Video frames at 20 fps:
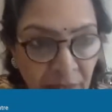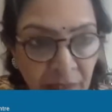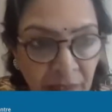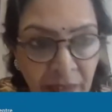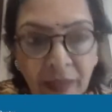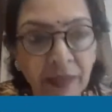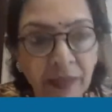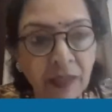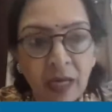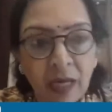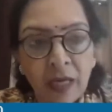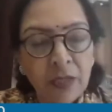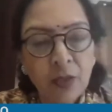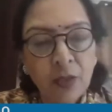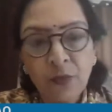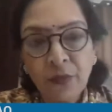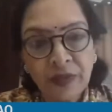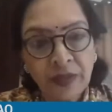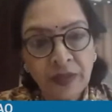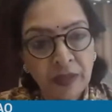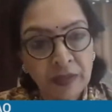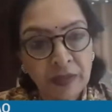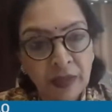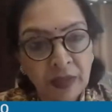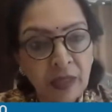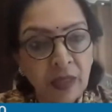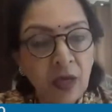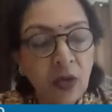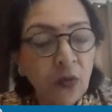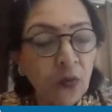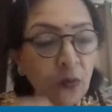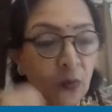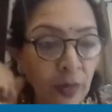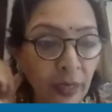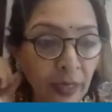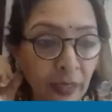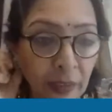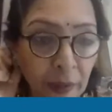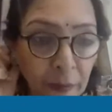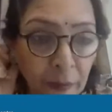they didn't argue with us.
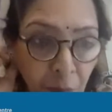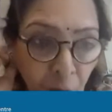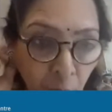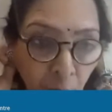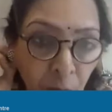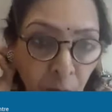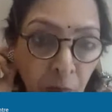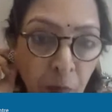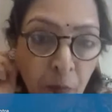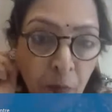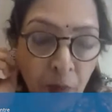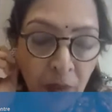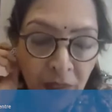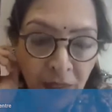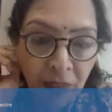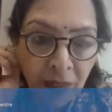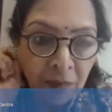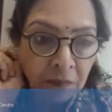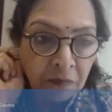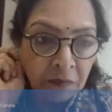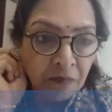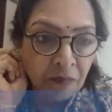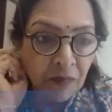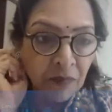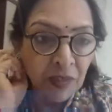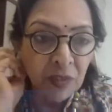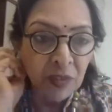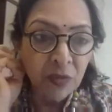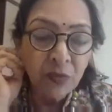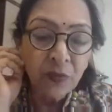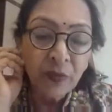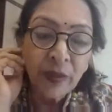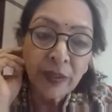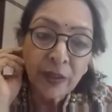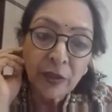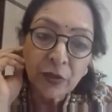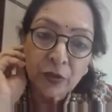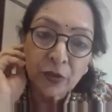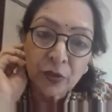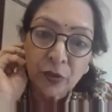Where the problem will come is
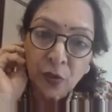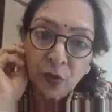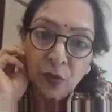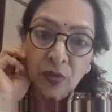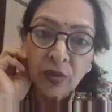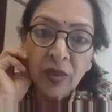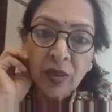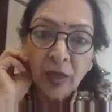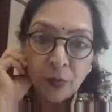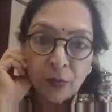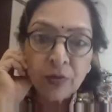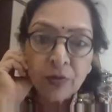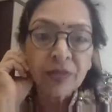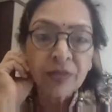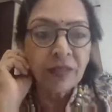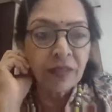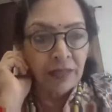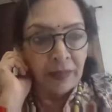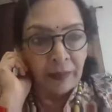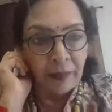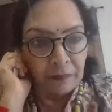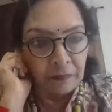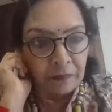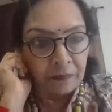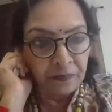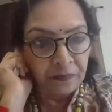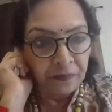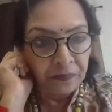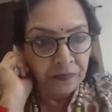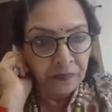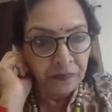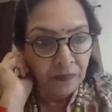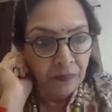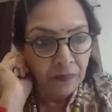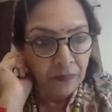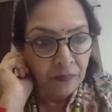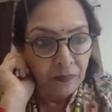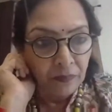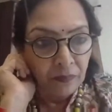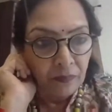when you don't counsel them.
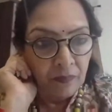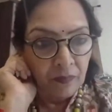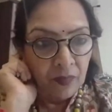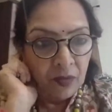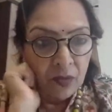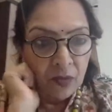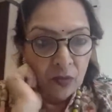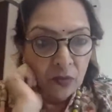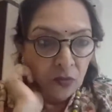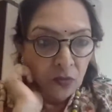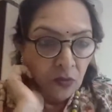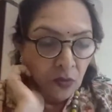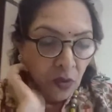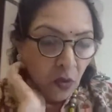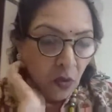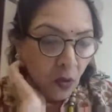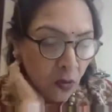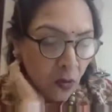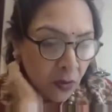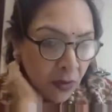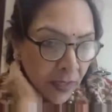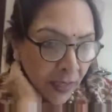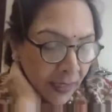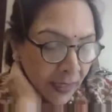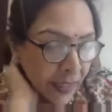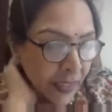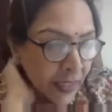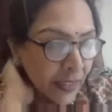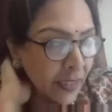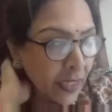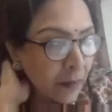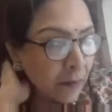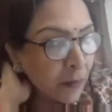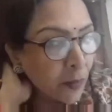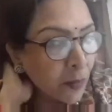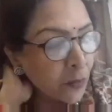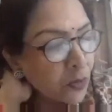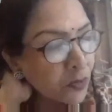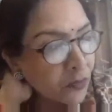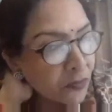So already the
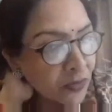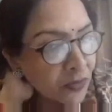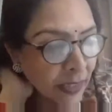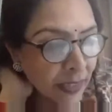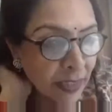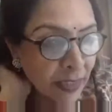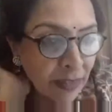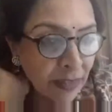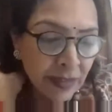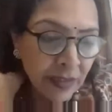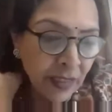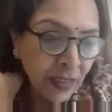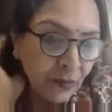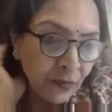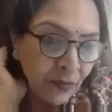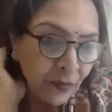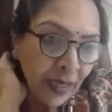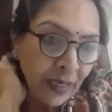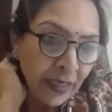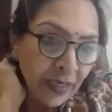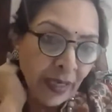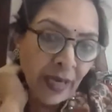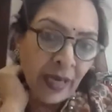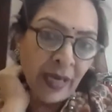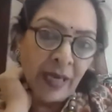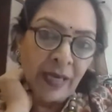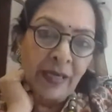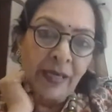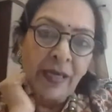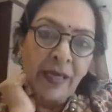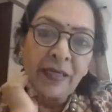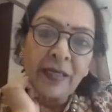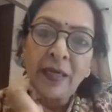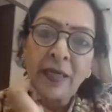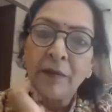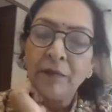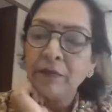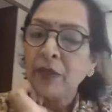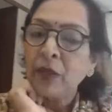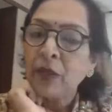amount of cycles that we had had had
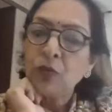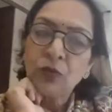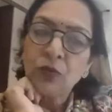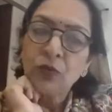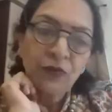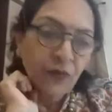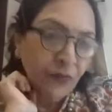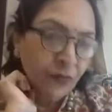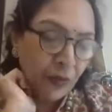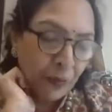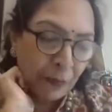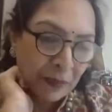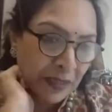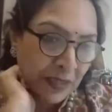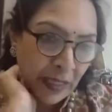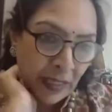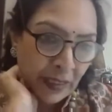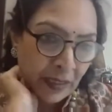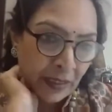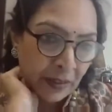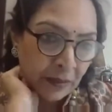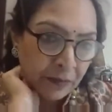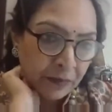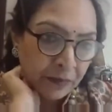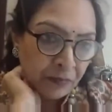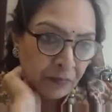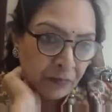come down to 50%.